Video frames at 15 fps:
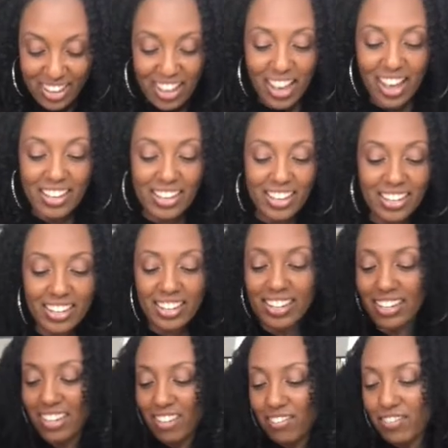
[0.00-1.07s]
I get it
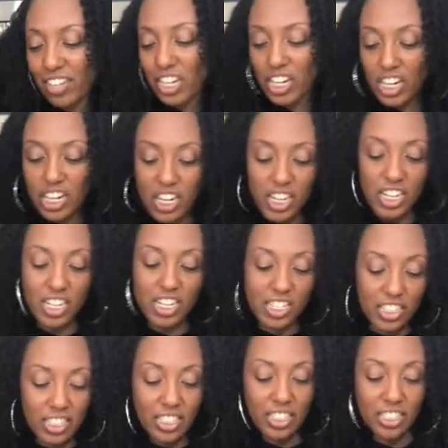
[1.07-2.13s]
covered.